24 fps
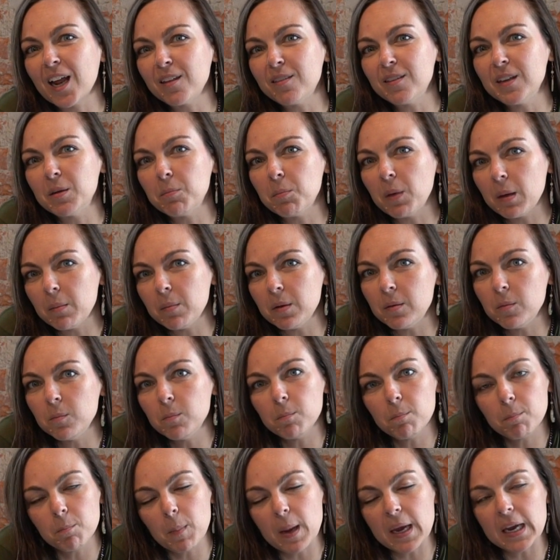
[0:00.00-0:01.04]
I think maybe
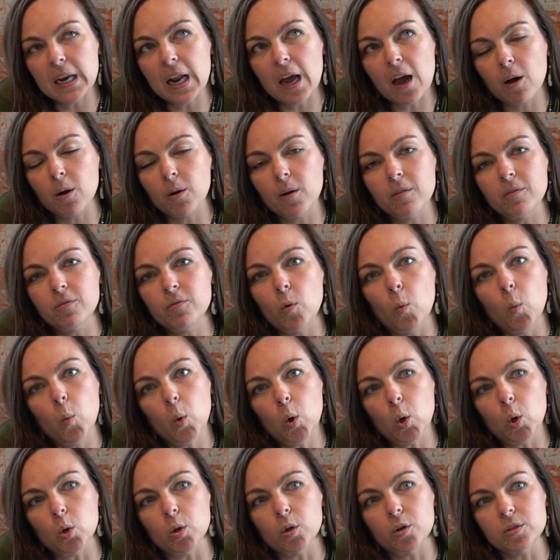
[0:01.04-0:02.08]
made out of
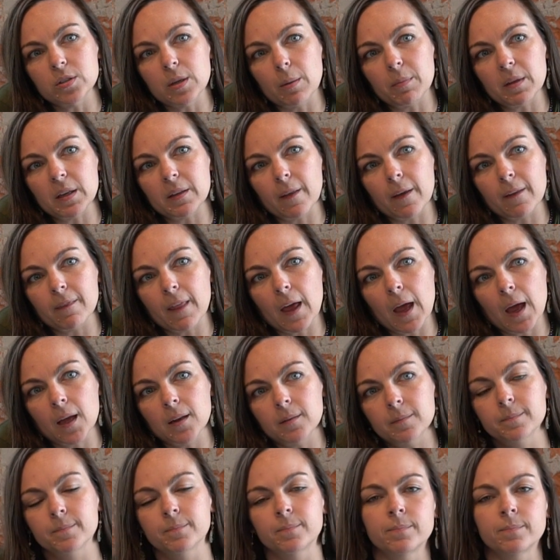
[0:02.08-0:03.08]
wool or something like that.